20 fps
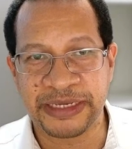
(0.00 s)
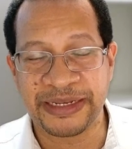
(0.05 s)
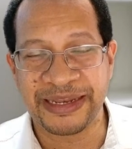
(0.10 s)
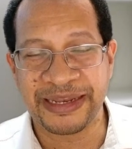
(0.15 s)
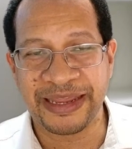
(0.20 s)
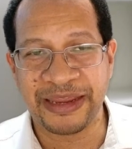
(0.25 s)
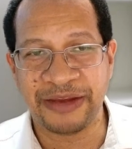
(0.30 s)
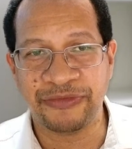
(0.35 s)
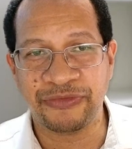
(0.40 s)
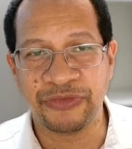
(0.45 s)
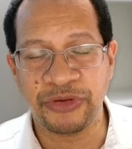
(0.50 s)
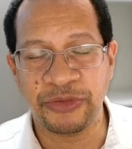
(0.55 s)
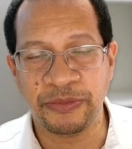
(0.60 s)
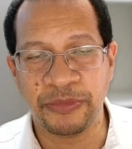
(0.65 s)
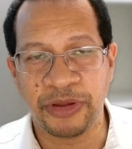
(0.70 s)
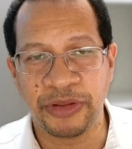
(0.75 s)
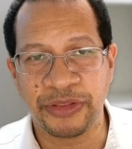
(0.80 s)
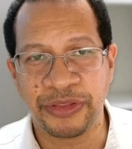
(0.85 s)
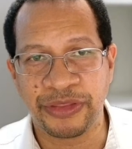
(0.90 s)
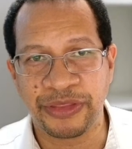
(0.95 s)
And every
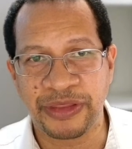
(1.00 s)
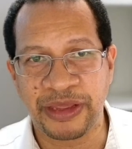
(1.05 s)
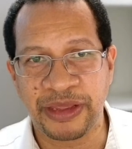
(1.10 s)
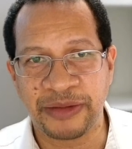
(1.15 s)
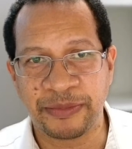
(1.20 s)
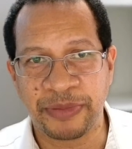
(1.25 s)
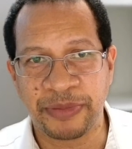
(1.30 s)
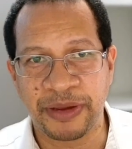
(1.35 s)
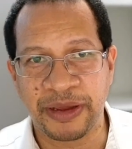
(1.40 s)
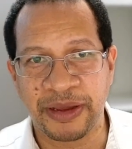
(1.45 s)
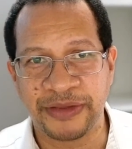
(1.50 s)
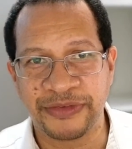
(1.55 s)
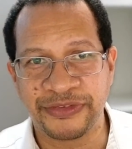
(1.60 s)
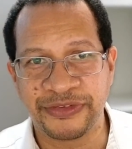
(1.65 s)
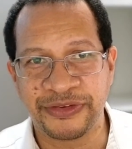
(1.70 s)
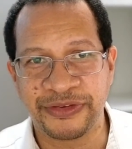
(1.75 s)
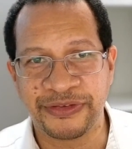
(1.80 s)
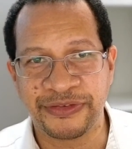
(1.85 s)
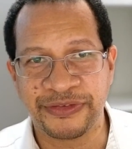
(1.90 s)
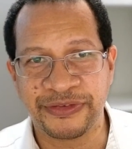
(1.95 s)
month that
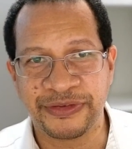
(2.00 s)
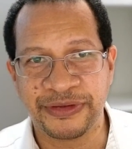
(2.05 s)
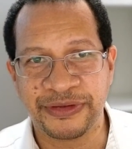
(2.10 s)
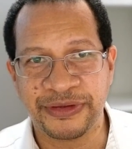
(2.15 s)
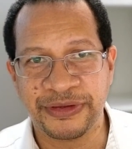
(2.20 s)
passes,